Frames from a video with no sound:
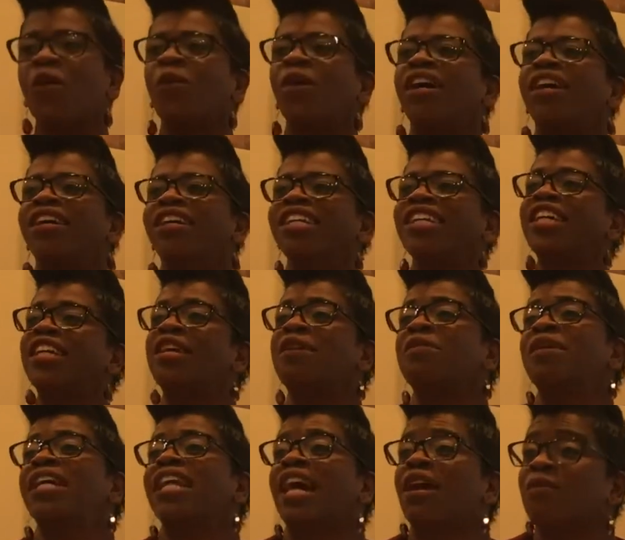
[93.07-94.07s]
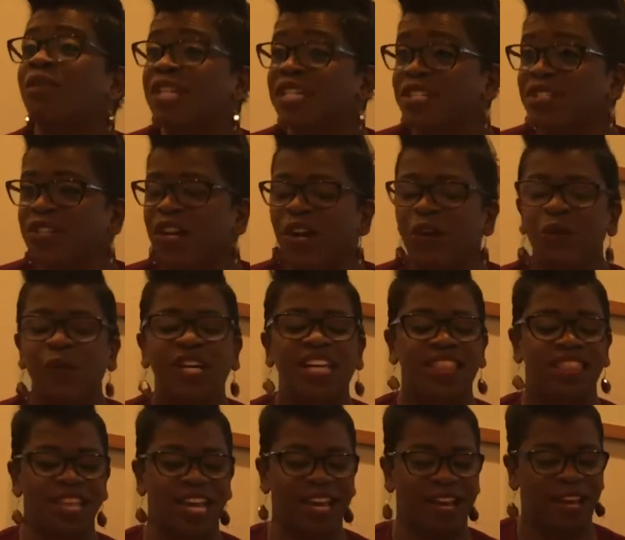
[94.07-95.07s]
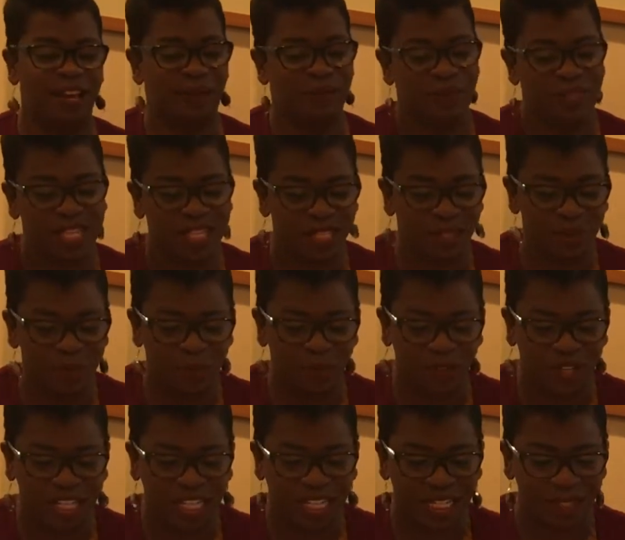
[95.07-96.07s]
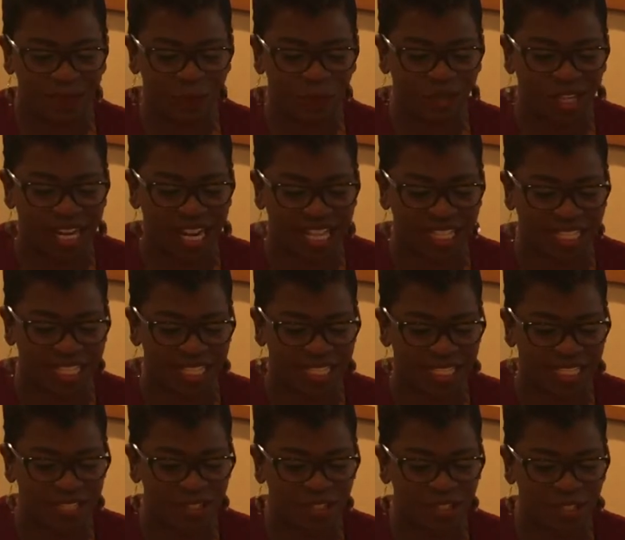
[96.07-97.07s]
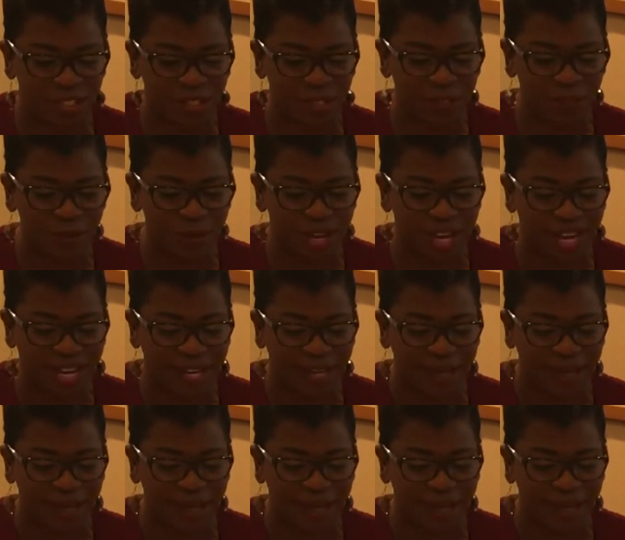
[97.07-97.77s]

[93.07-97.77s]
Well, you know what? I want to start with this morning, what I listened to,